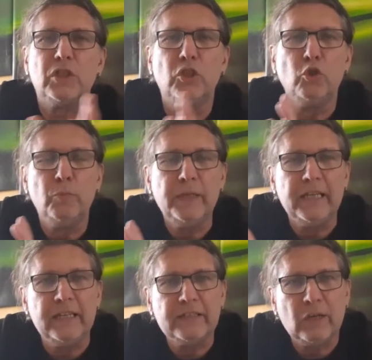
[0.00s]
new
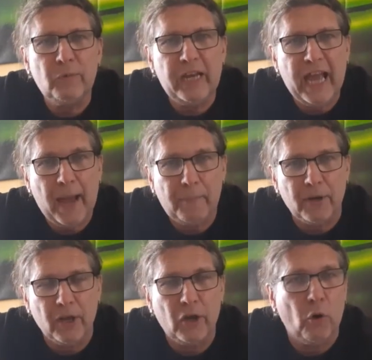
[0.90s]
beginnings can really
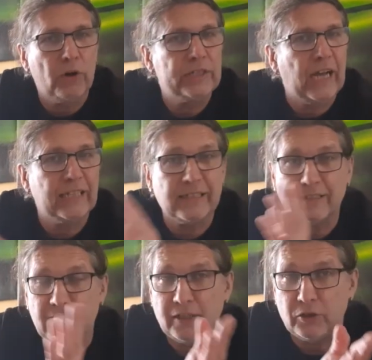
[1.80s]
happen. And all the guides are
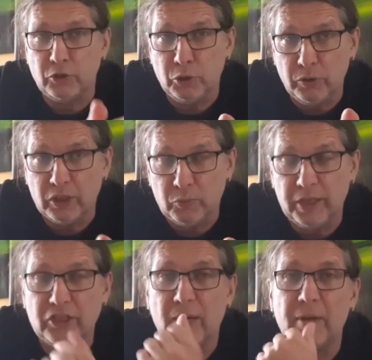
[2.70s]
saying to you this
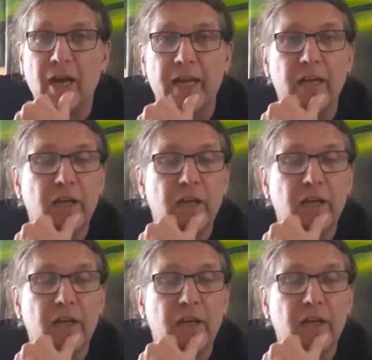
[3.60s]
week, Gemini,